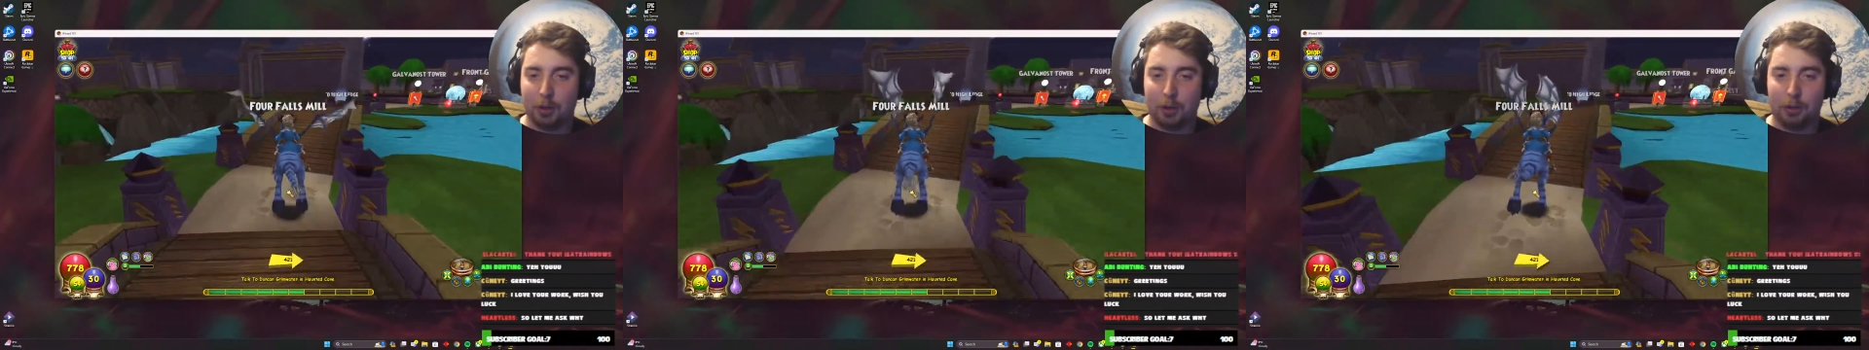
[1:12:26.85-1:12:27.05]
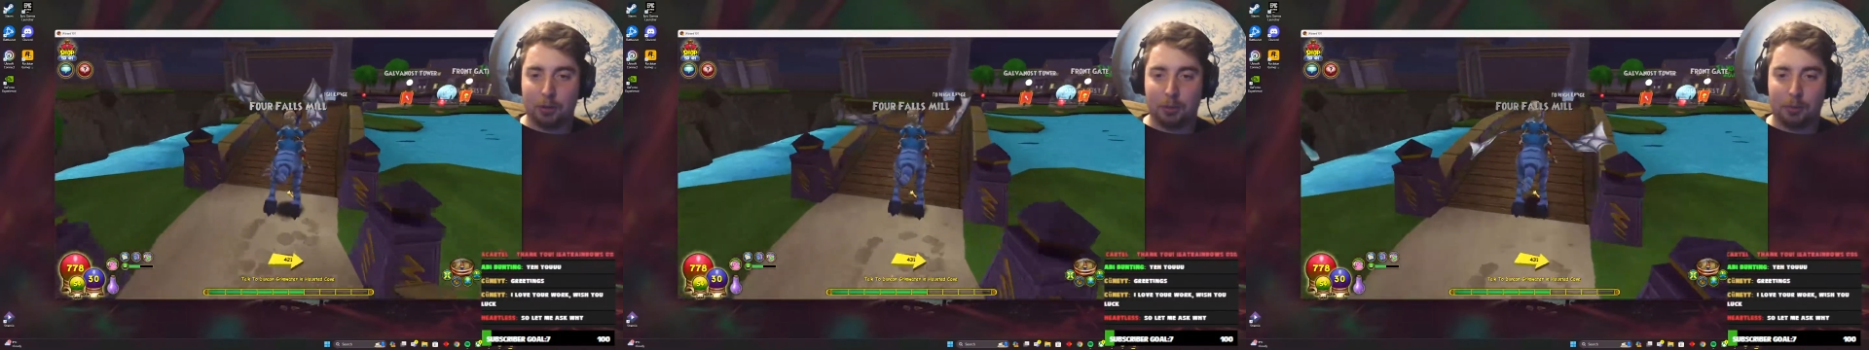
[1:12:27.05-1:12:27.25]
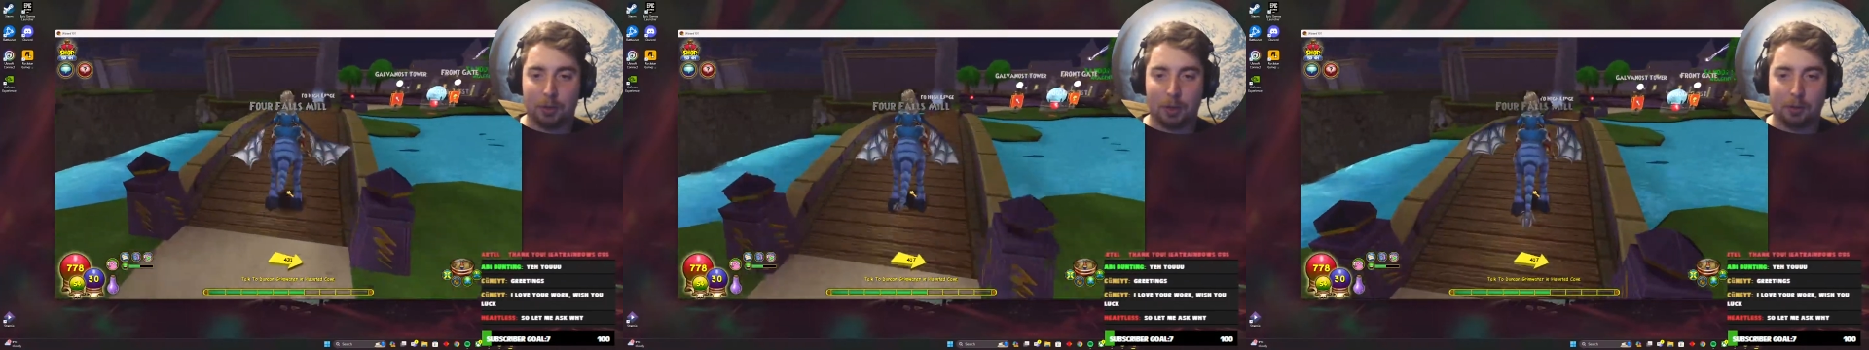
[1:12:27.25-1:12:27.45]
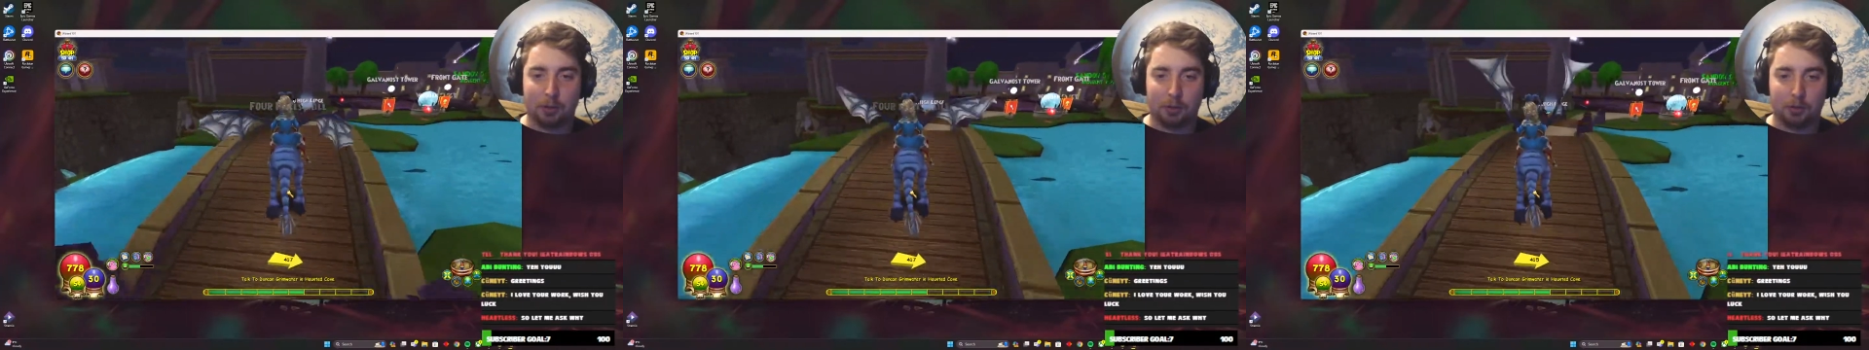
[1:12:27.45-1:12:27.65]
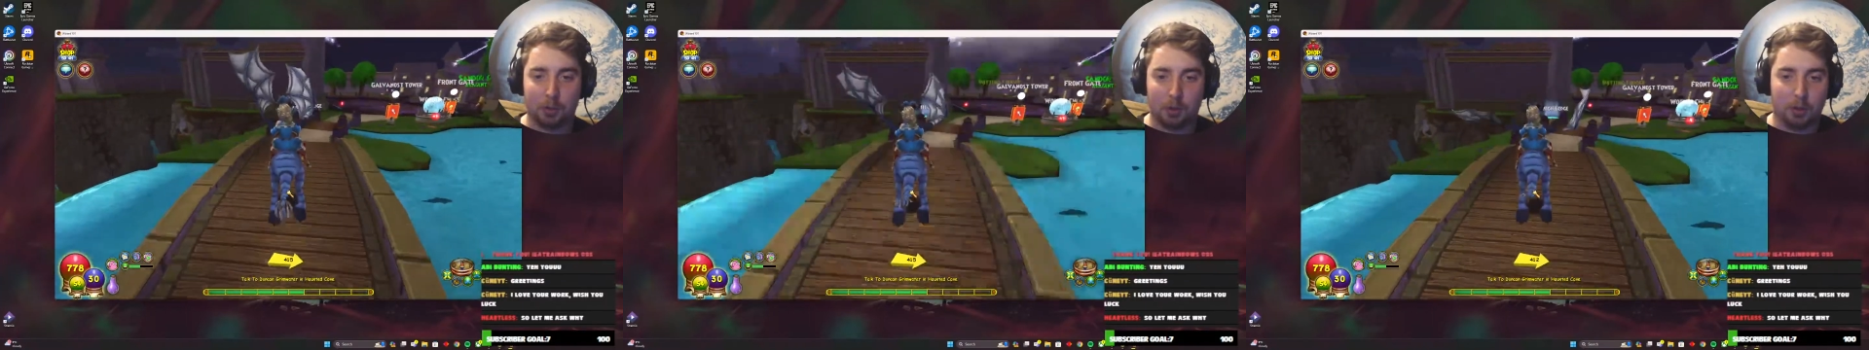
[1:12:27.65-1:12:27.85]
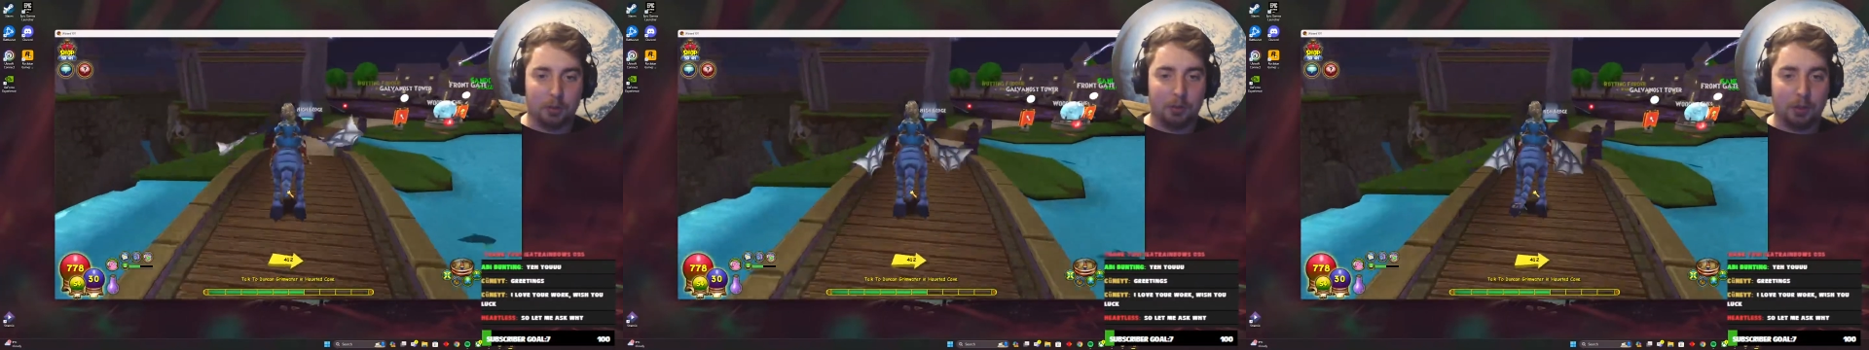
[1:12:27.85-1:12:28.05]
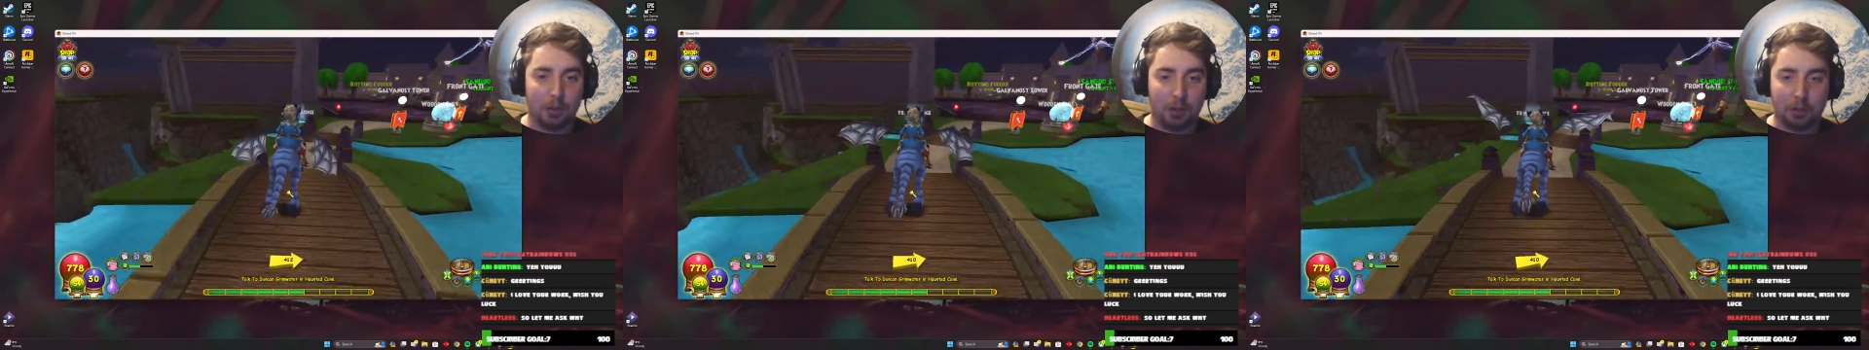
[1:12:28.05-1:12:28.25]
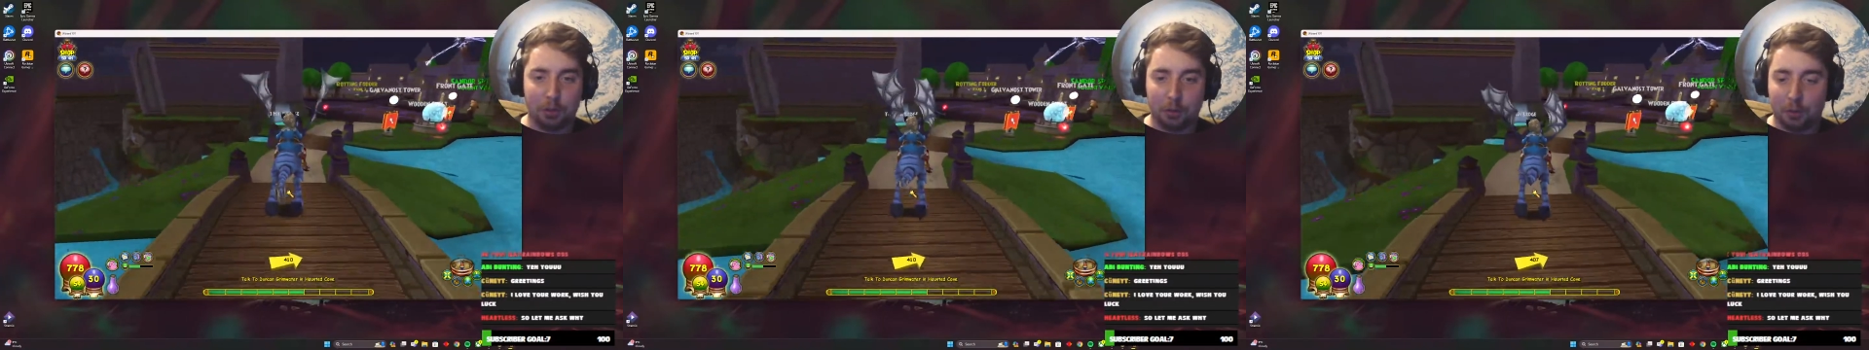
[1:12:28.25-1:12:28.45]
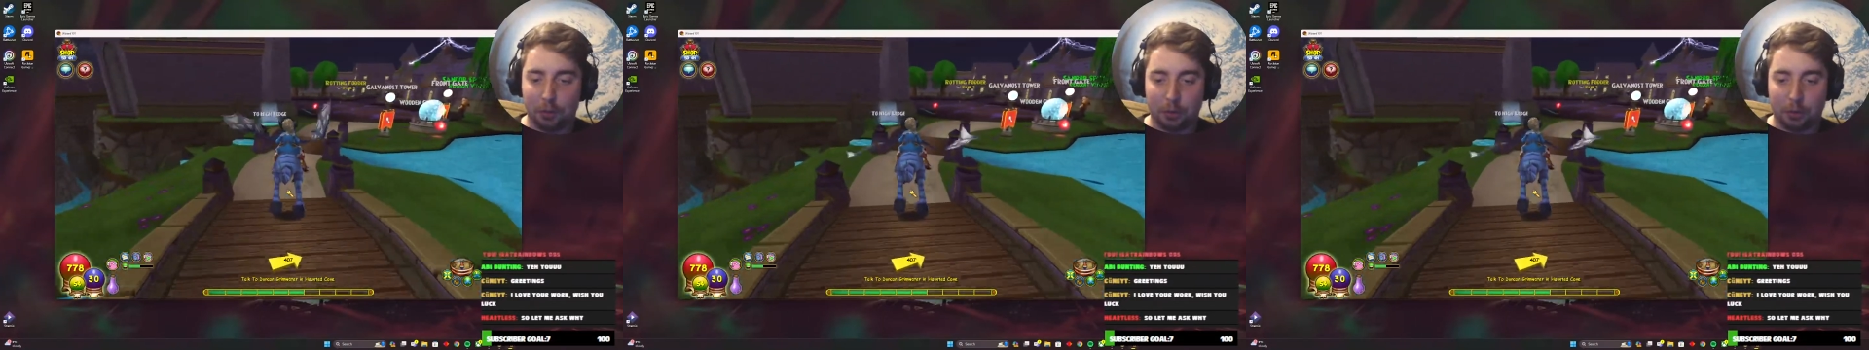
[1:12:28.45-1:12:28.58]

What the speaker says: sometimes, because what I'd like to do is